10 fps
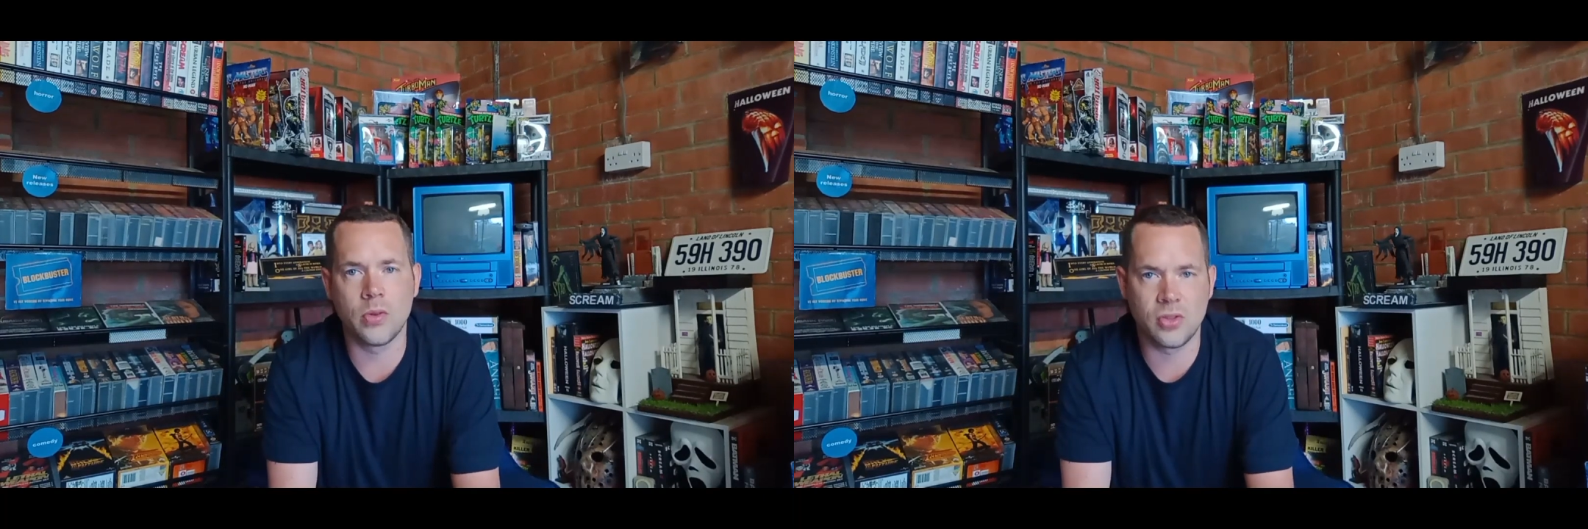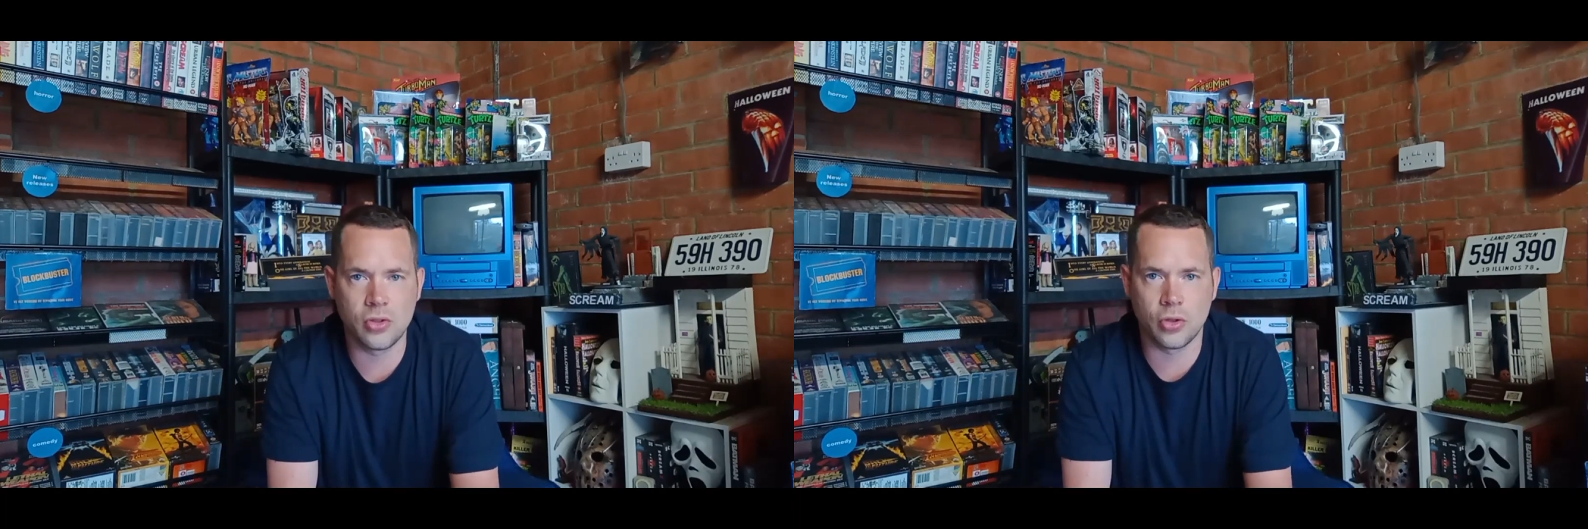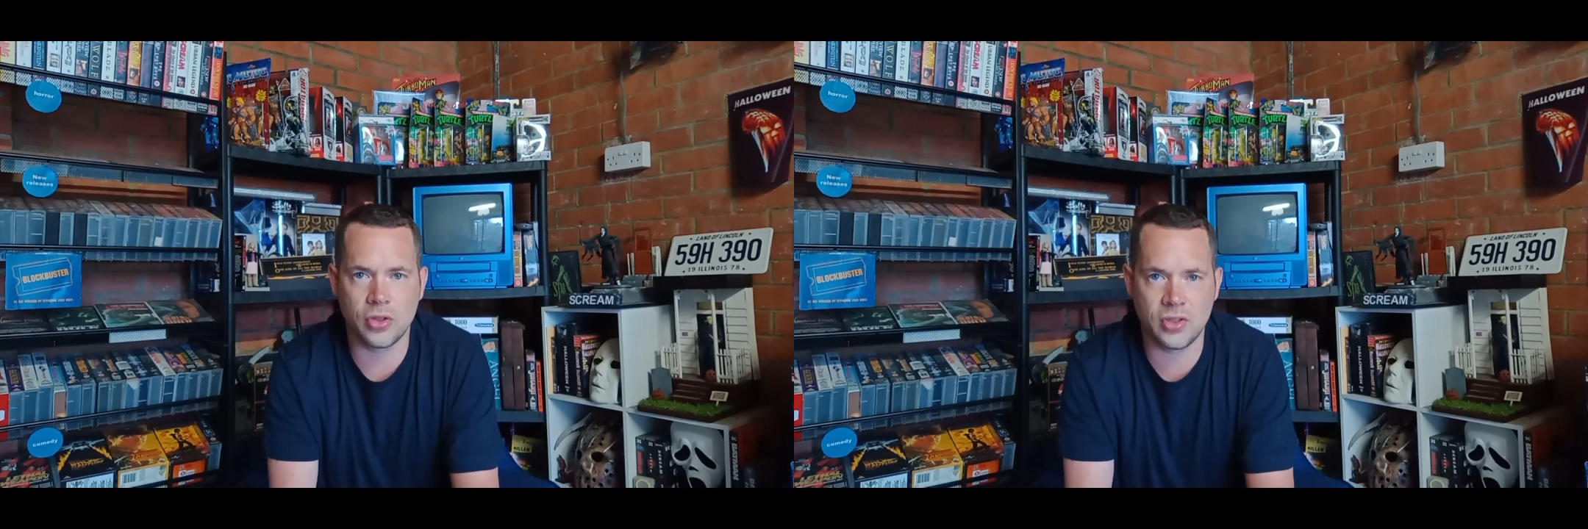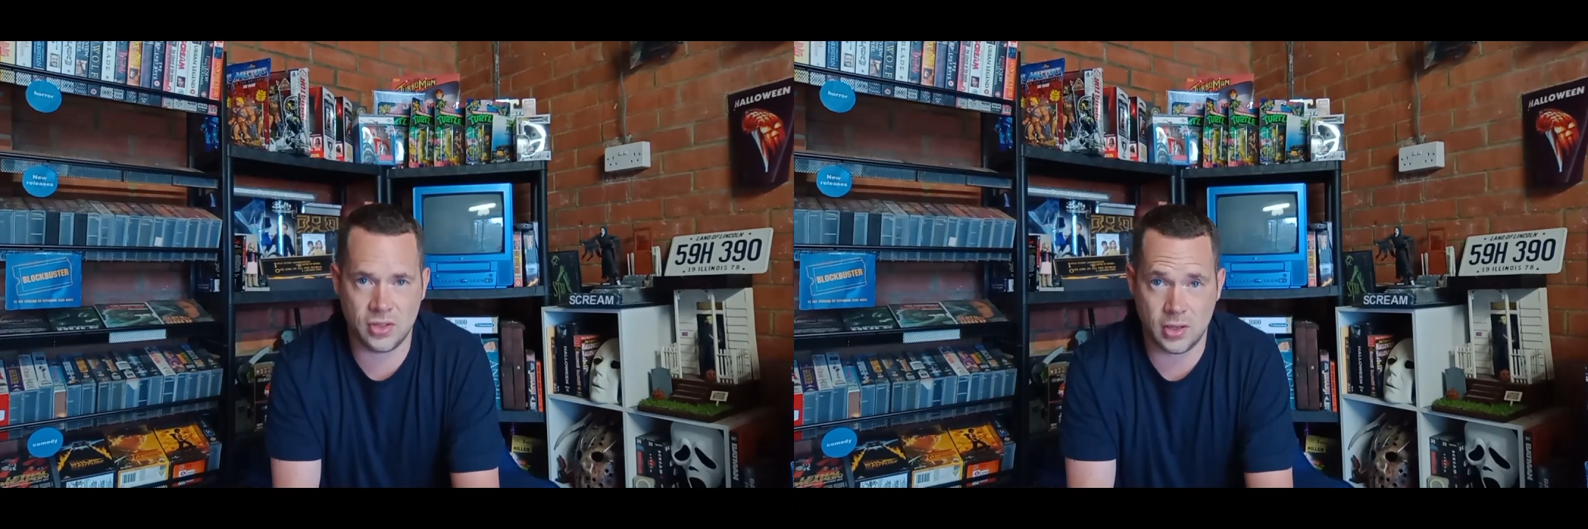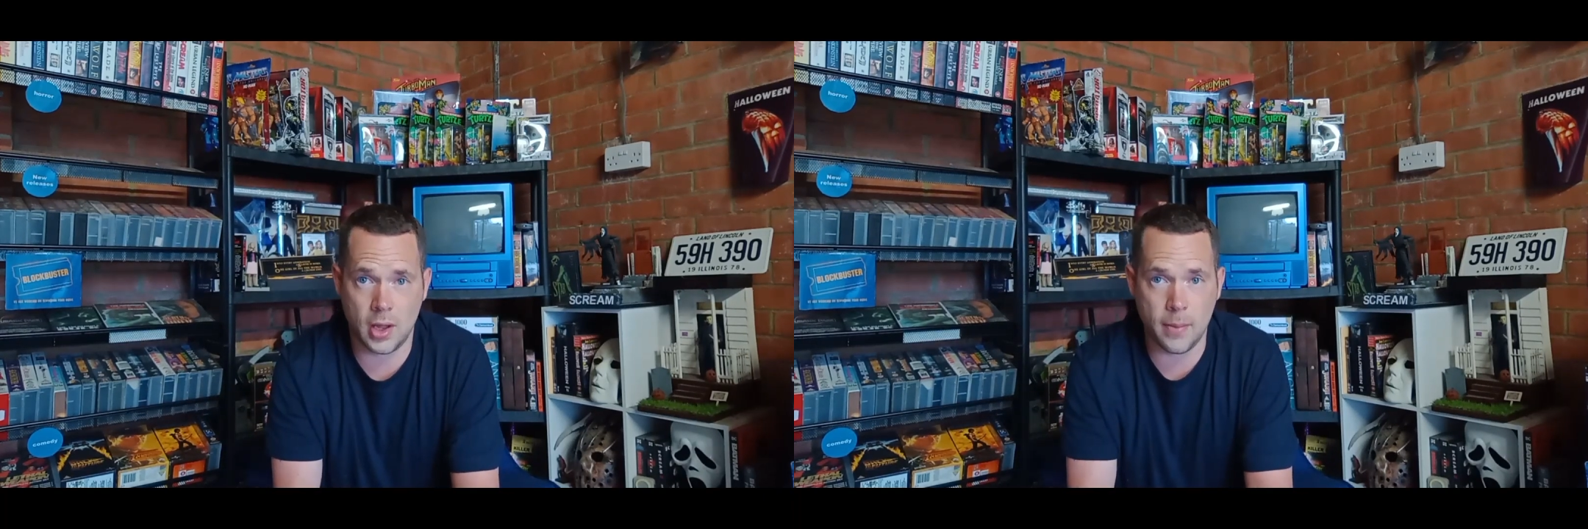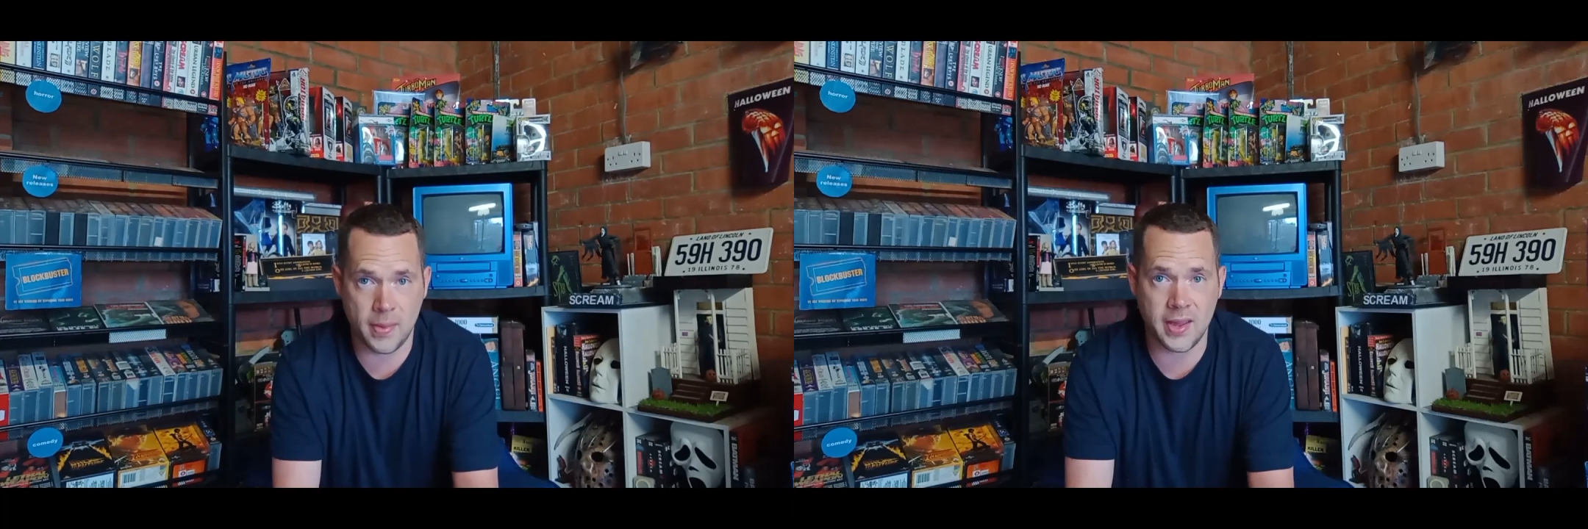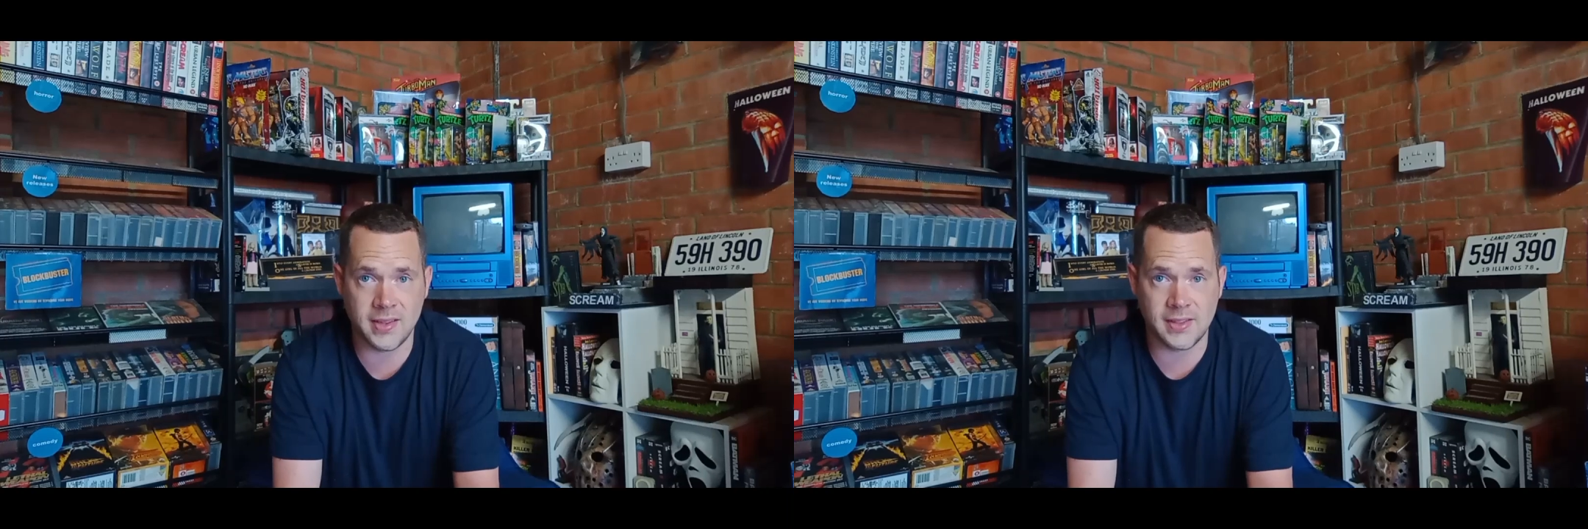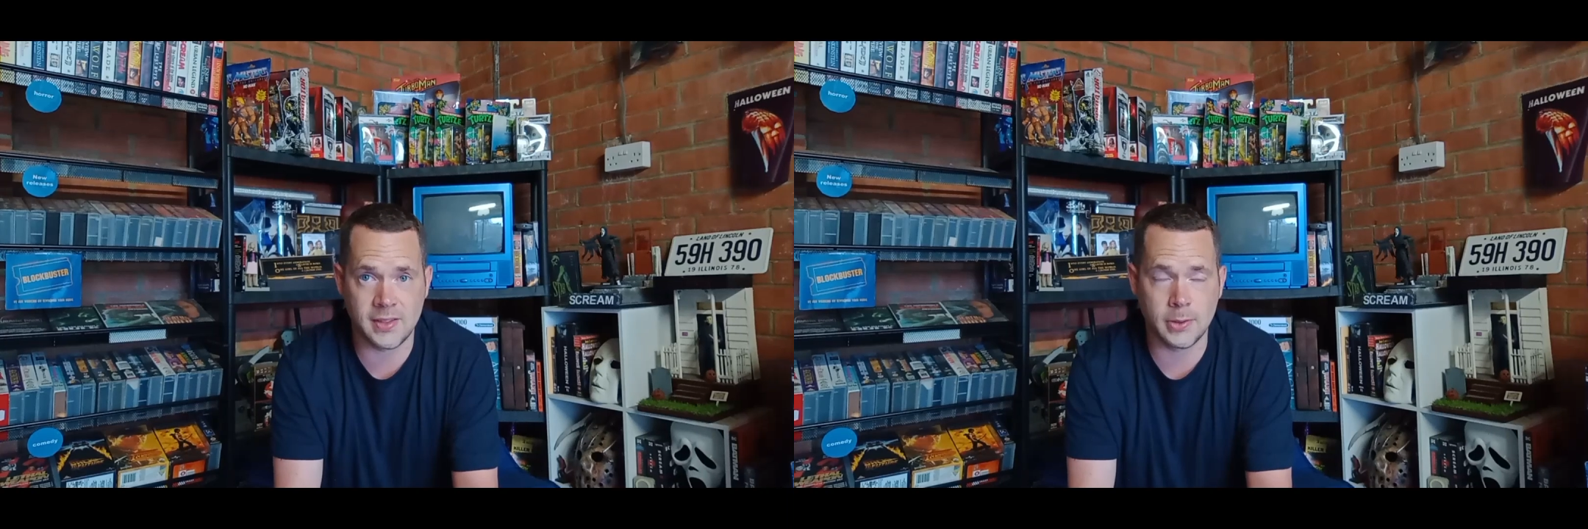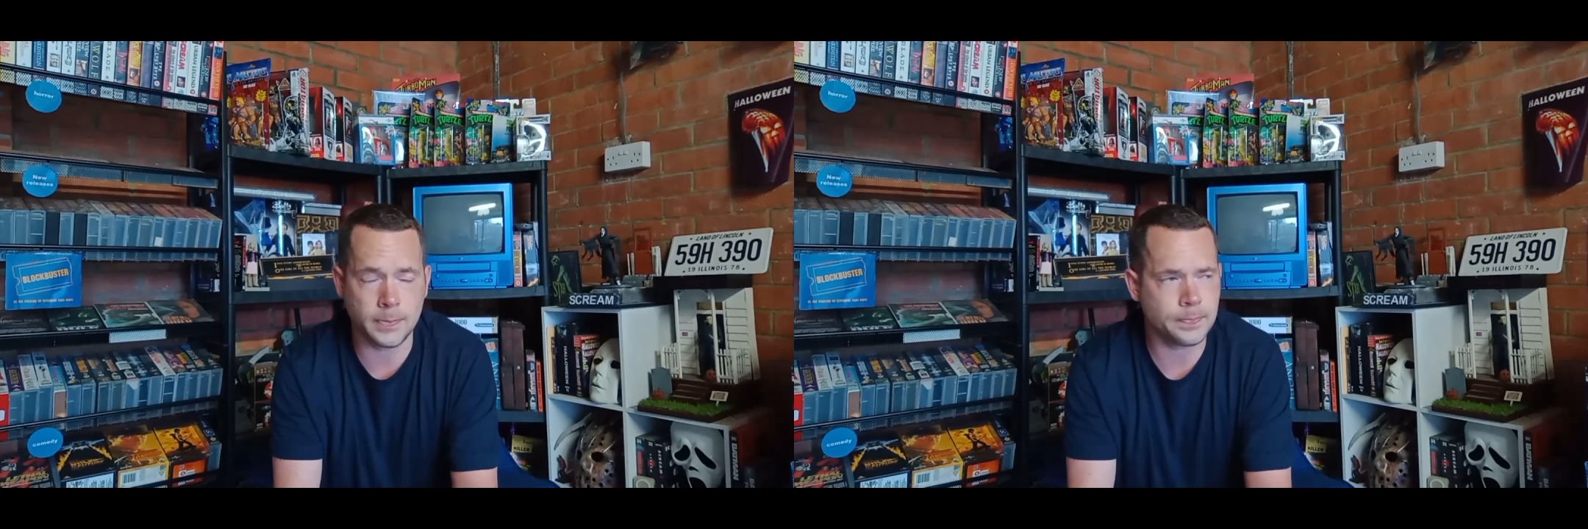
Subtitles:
was just amazing.